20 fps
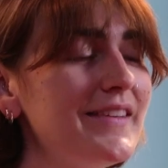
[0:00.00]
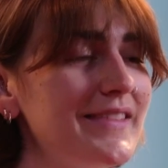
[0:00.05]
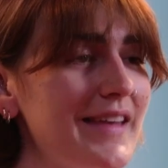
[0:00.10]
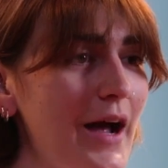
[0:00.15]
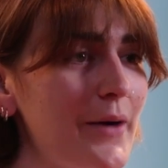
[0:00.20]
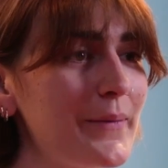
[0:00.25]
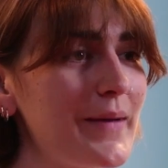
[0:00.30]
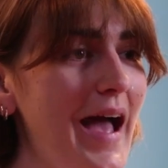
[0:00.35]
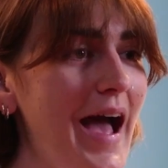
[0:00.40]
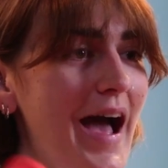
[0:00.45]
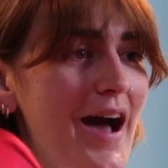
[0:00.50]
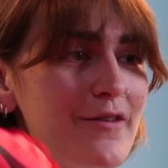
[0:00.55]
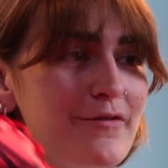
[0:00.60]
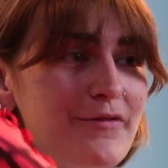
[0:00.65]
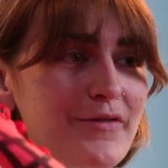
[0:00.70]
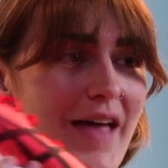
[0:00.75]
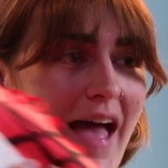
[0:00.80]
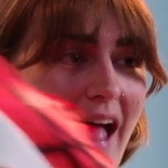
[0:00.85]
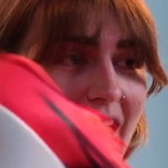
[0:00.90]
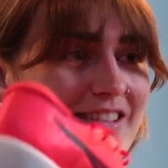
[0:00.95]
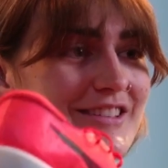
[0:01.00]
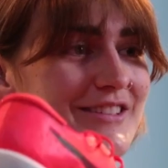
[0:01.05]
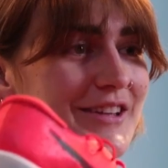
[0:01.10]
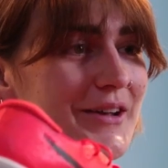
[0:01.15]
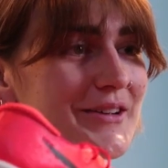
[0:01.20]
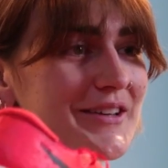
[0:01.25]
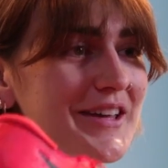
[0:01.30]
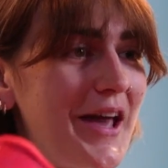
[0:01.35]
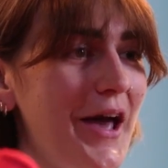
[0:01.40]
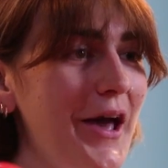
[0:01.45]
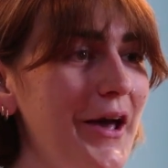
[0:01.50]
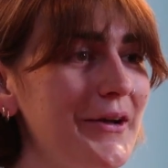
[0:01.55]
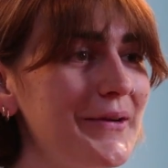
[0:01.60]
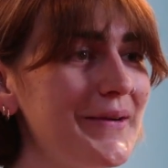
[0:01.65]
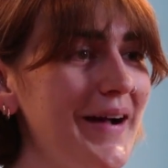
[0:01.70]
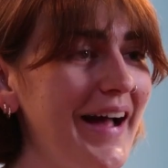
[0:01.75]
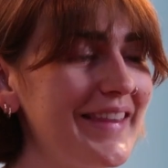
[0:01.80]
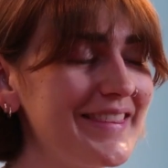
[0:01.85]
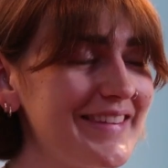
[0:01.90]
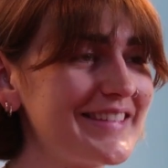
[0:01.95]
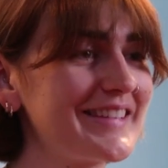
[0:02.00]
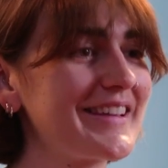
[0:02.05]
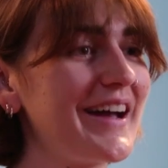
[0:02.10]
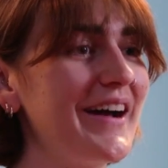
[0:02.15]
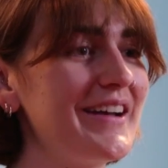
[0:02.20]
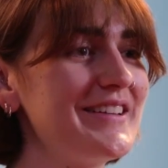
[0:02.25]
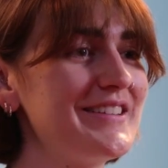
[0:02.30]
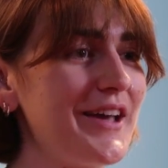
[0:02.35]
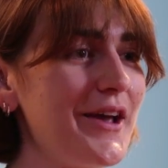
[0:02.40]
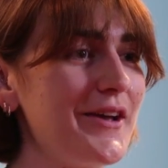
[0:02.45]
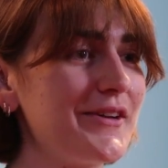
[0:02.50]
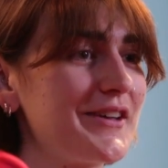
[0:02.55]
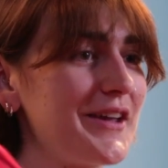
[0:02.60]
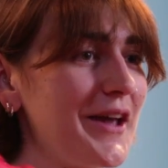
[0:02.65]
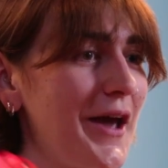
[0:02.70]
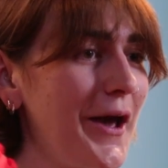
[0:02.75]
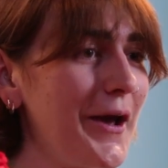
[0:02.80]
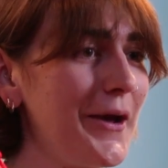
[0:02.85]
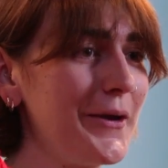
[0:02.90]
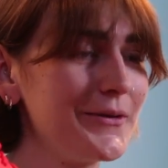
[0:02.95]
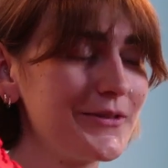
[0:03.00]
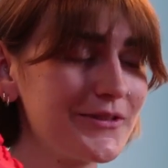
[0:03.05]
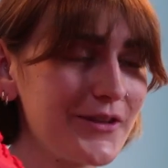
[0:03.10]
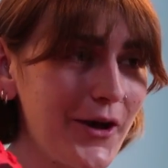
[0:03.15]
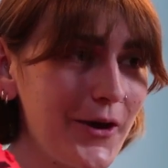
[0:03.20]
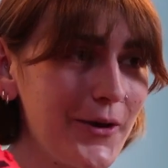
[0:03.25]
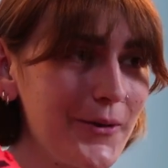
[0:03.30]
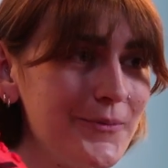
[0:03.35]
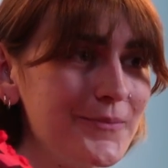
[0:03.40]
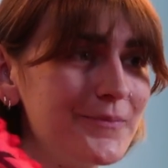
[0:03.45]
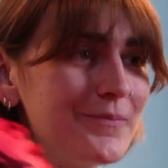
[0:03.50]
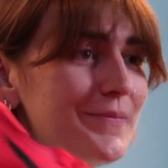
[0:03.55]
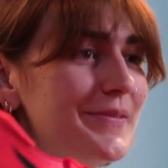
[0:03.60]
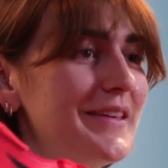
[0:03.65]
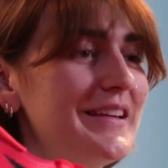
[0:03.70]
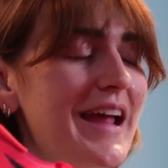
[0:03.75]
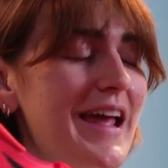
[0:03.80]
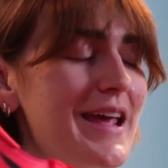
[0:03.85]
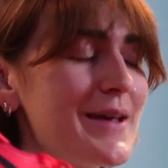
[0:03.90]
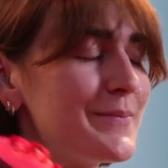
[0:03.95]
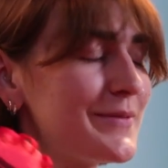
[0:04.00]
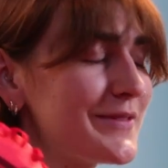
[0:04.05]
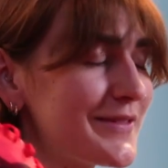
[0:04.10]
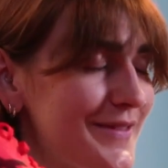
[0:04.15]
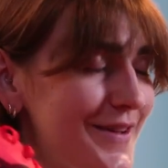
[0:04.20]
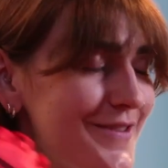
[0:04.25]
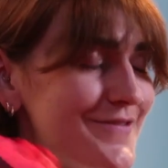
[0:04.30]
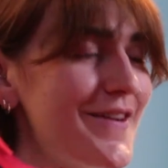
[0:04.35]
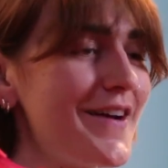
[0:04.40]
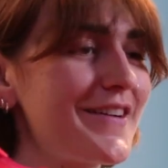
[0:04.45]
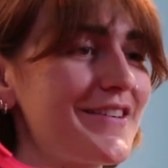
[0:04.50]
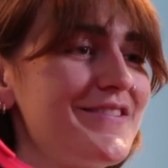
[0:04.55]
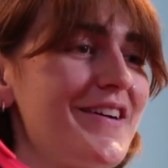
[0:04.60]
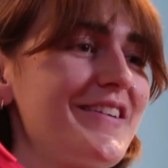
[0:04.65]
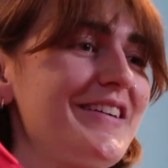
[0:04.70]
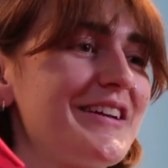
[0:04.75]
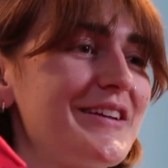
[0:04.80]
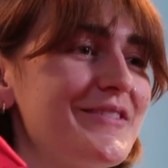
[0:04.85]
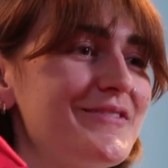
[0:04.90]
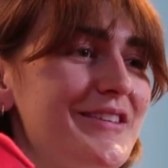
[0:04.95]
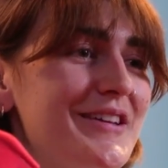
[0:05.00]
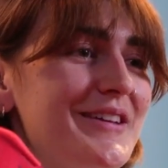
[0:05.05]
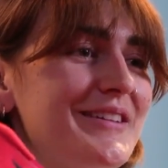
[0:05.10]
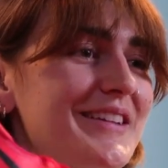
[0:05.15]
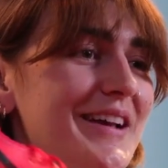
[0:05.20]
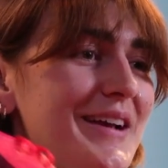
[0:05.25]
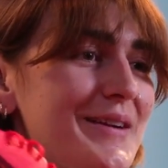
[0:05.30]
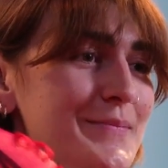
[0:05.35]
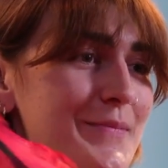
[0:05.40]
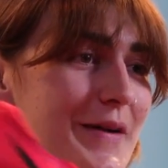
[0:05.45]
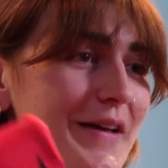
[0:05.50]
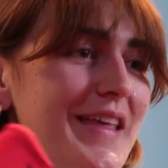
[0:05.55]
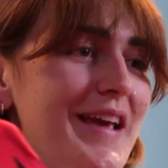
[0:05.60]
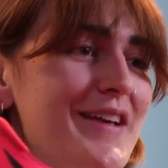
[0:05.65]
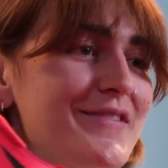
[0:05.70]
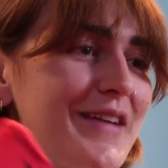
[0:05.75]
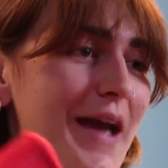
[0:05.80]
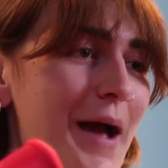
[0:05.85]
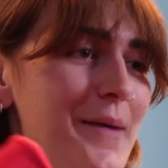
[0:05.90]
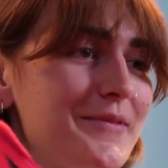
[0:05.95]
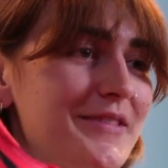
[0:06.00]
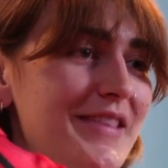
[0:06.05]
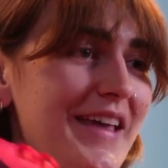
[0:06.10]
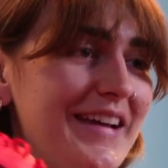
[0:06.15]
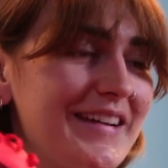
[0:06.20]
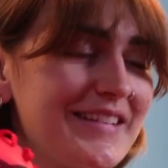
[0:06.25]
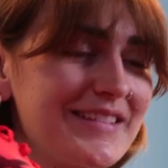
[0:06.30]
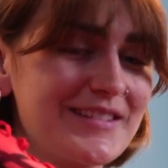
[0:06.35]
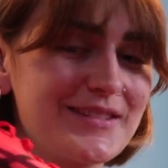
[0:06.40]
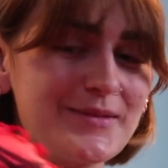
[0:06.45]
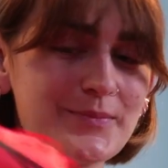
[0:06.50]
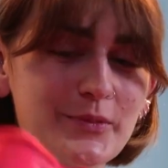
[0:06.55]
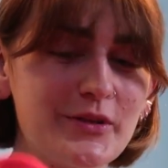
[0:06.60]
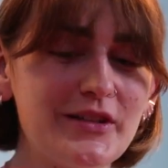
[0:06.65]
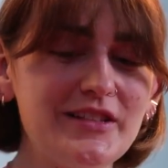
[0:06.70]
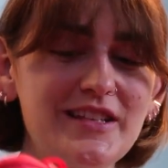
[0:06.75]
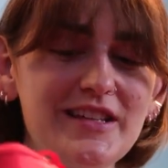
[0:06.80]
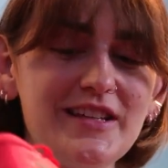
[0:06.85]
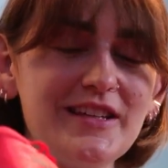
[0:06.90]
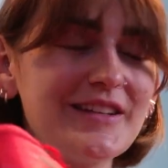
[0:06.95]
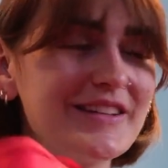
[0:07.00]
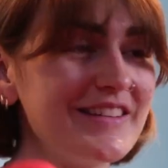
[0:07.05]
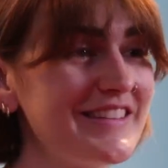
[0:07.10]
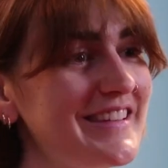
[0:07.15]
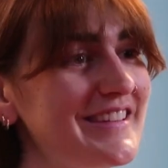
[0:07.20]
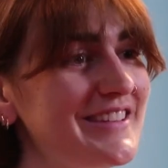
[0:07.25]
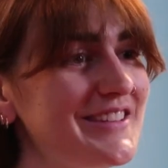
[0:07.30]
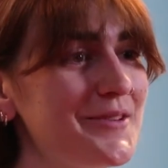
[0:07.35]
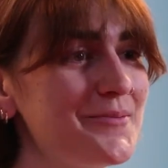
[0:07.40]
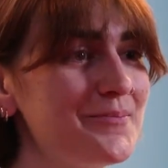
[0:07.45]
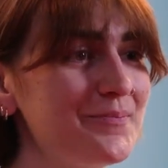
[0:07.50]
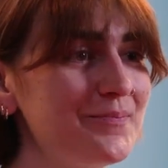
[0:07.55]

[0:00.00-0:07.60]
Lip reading: Now we have the Edge Tokyo and the Sky Tokyo. So the names are very, very confusing, but they've kept things pretty consistent.